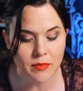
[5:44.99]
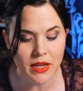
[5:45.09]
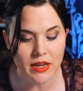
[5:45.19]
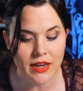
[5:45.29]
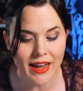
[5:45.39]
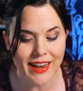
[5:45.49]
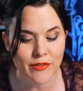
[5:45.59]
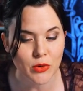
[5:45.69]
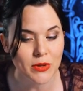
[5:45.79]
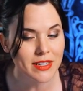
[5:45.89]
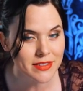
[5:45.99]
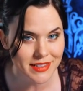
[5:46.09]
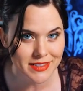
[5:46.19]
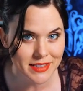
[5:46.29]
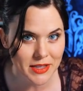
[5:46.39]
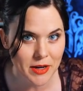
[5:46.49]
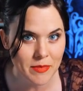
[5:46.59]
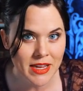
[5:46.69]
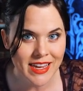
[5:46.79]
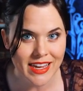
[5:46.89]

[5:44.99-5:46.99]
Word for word: but not everyone else can see them